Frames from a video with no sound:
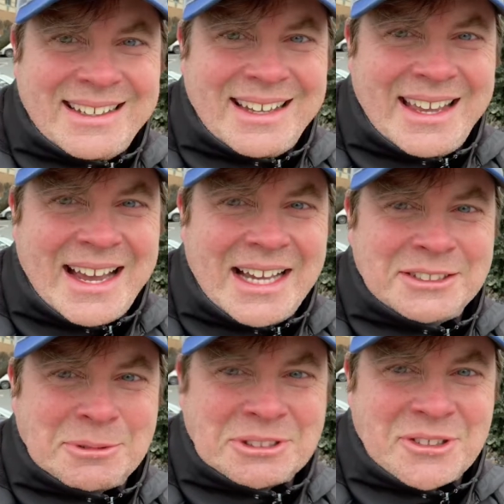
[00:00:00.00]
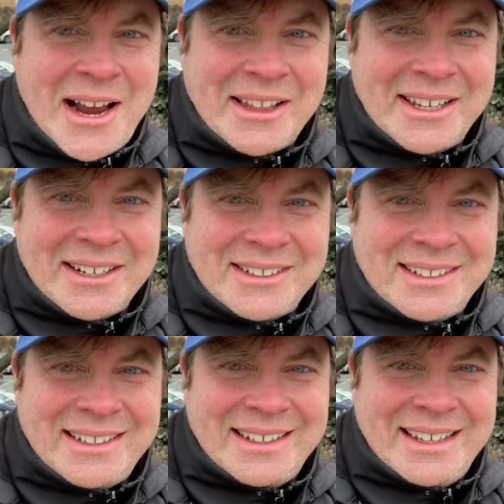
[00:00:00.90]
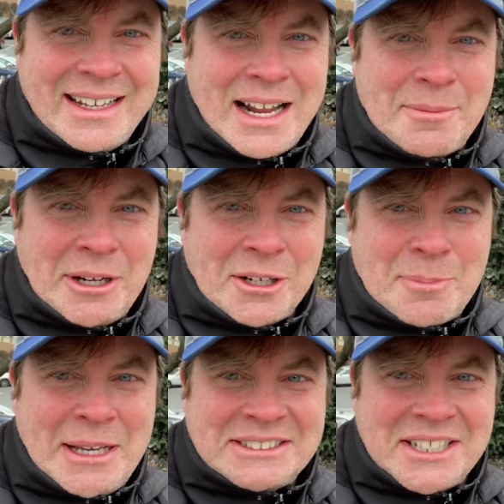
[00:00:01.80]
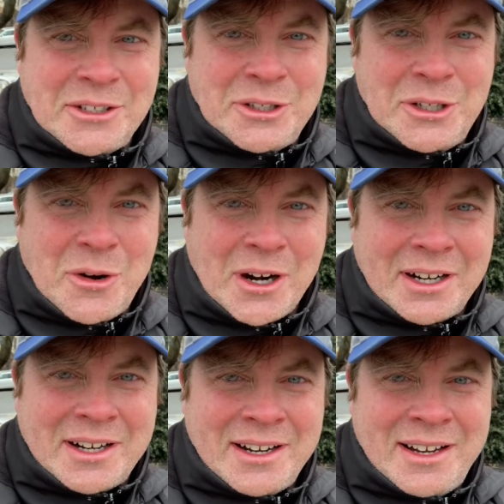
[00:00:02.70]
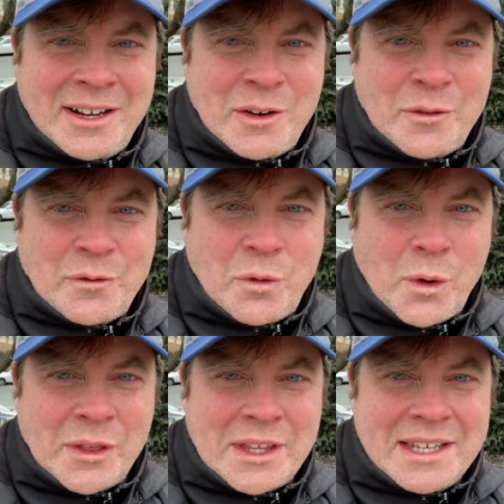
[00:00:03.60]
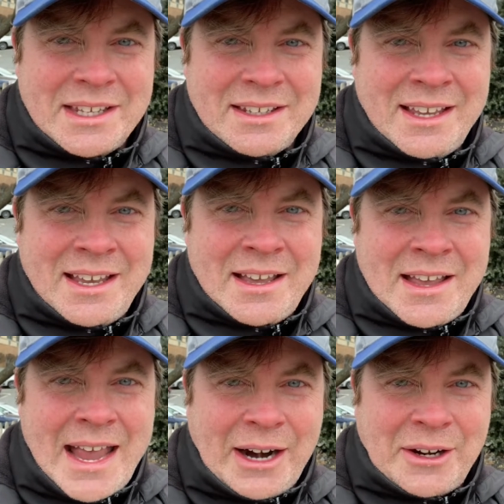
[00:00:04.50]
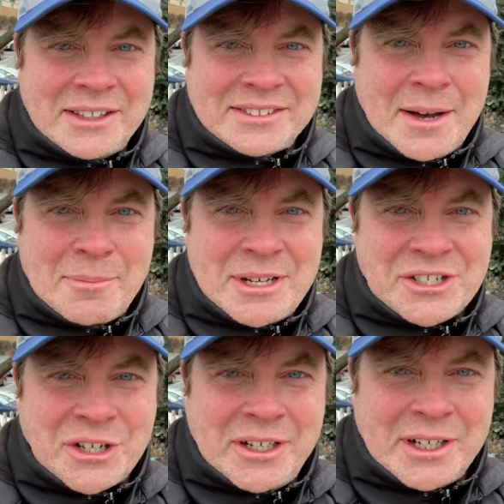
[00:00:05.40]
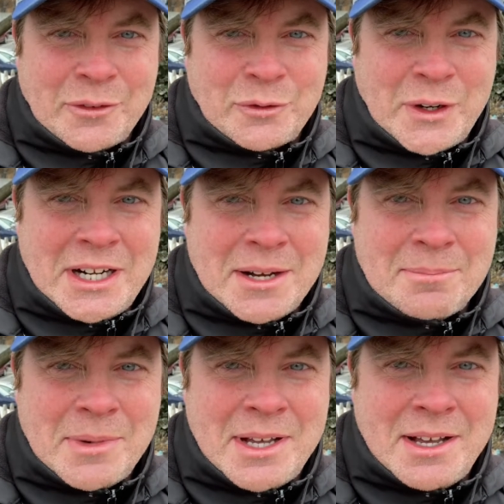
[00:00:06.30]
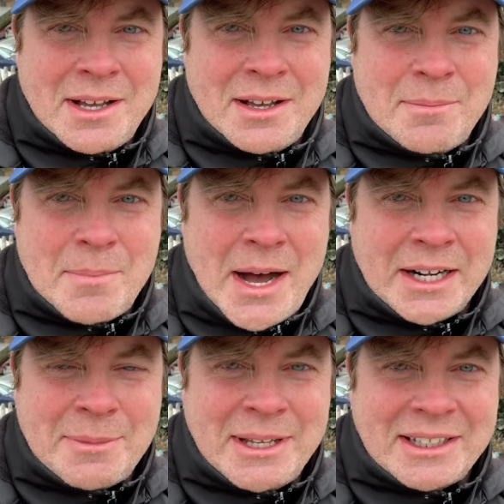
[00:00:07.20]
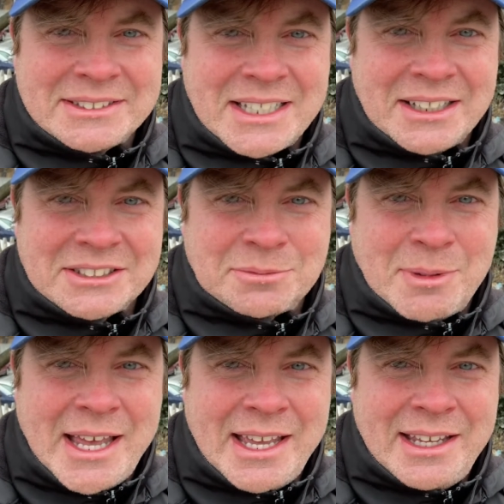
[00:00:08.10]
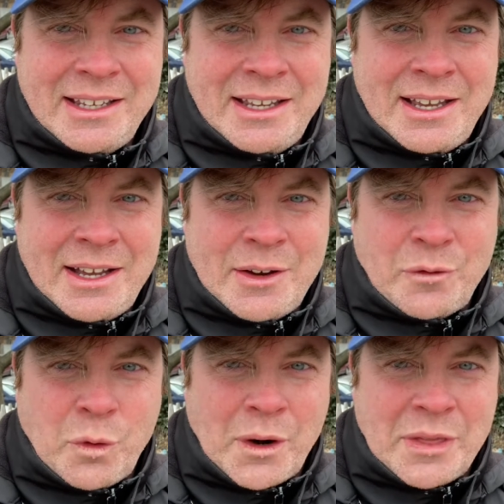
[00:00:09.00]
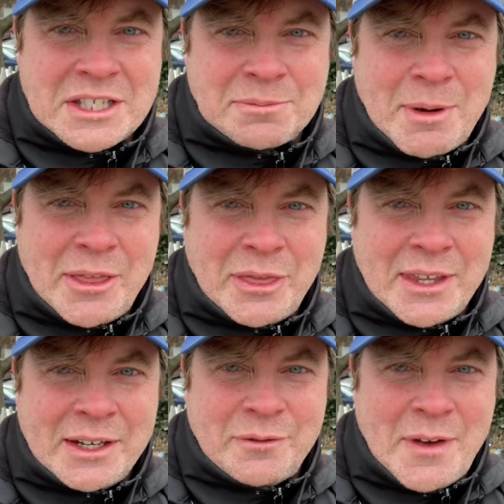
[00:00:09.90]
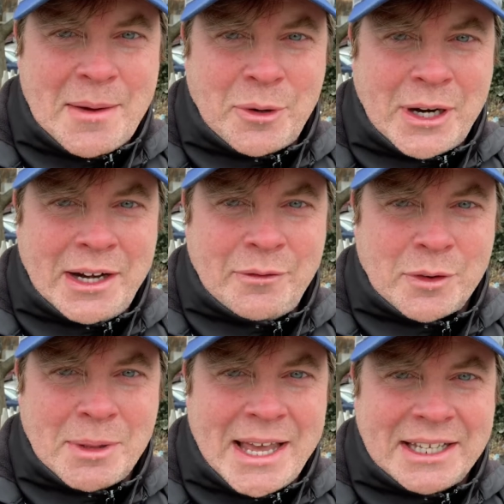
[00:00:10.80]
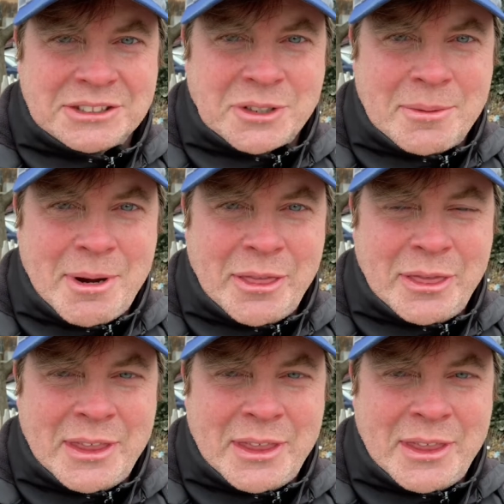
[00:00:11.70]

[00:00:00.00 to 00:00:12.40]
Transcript: Hey guys, Mr. Riley here, and I'm here in Peekskill, New York for the Harriet Tubman Journey to Freedom monument that's on display for this month in February for Black History Month.